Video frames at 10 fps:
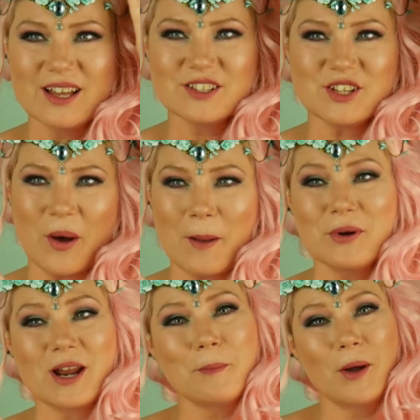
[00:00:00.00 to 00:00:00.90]
So I put
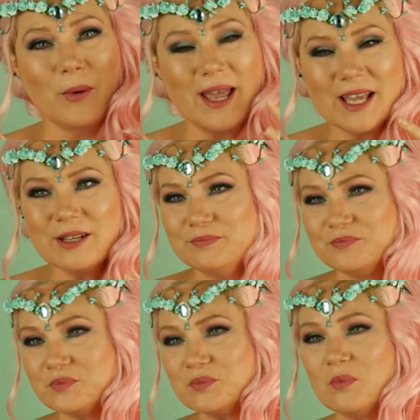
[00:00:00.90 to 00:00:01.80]
on my wig,
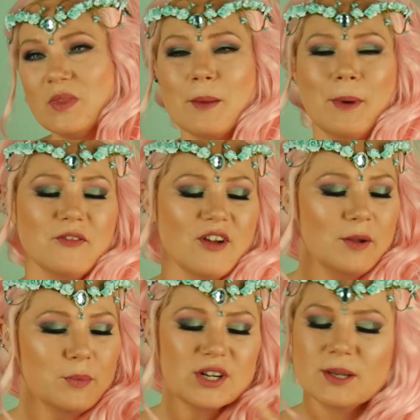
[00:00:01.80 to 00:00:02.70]
my very
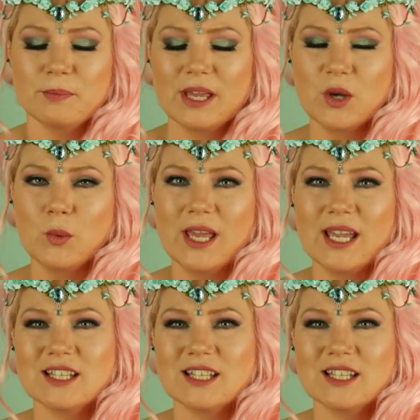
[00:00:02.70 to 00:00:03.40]
pretty pink wig.